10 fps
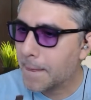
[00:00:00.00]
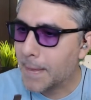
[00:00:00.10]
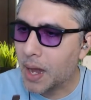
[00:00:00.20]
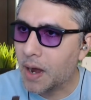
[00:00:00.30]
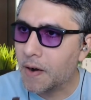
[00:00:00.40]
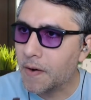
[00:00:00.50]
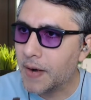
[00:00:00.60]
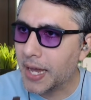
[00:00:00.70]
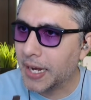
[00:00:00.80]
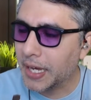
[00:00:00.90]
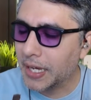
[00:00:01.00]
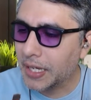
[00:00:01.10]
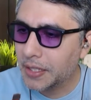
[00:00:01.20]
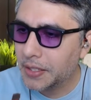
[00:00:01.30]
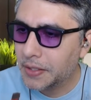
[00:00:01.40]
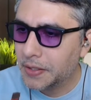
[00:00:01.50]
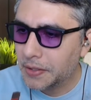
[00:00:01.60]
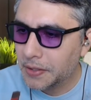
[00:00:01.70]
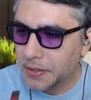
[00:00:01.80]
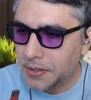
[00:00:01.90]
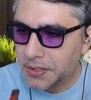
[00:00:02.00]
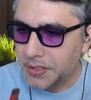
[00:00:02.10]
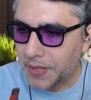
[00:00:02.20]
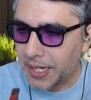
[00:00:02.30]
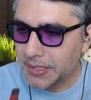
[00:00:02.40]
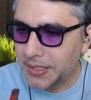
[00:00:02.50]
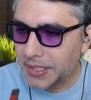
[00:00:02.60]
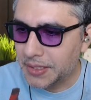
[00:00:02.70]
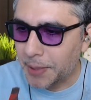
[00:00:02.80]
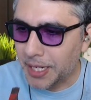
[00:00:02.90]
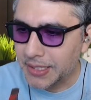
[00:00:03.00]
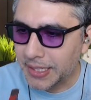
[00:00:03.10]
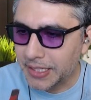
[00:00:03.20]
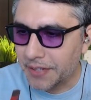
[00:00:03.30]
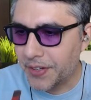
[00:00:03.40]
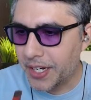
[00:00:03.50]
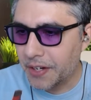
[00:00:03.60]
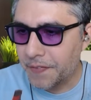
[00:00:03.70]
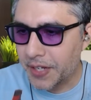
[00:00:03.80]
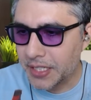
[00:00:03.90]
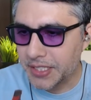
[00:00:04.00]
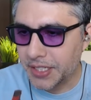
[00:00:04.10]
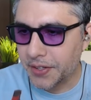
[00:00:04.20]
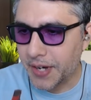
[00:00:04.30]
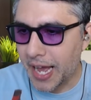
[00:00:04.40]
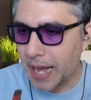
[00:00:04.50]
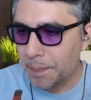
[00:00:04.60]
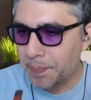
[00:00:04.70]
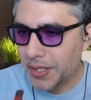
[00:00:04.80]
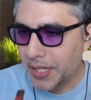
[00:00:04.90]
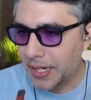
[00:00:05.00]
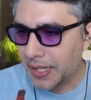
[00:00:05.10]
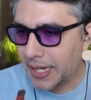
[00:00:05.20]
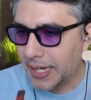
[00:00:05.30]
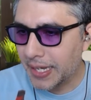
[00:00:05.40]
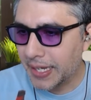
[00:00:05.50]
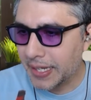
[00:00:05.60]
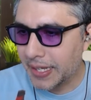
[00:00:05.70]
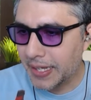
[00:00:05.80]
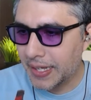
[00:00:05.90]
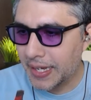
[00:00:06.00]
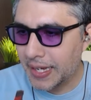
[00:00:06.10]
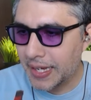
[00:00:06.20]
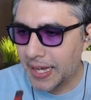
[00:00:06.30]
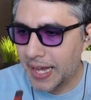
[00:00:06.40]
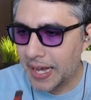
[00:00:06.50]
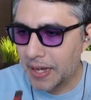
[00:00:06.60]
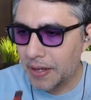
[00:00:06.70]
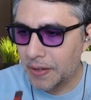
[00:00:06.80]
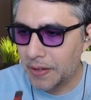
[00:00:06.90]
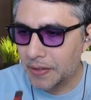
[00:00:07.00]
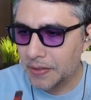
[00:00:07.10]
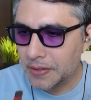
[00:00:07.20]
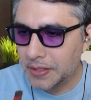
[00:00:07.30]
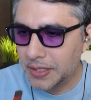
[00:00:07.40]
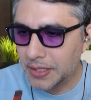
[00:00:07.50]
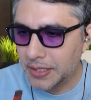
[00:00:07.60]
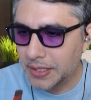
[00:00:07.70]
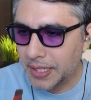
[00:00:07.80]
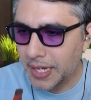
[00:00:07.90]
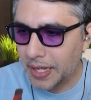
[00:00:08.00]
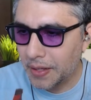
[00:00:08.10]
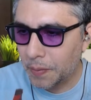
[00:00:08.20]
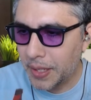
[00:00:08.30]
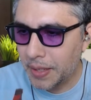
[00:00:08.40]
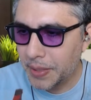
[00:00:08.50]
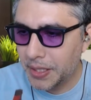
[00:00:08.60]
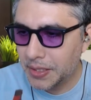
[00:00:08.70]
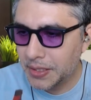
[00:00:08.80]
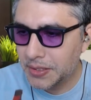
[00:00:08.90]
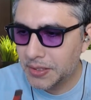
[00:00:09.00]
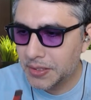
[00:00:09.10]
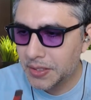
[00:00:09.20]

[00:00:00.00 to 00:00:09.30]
Alrighty. So Ryan says, bot is like a different interface in your app, kind of like how web is.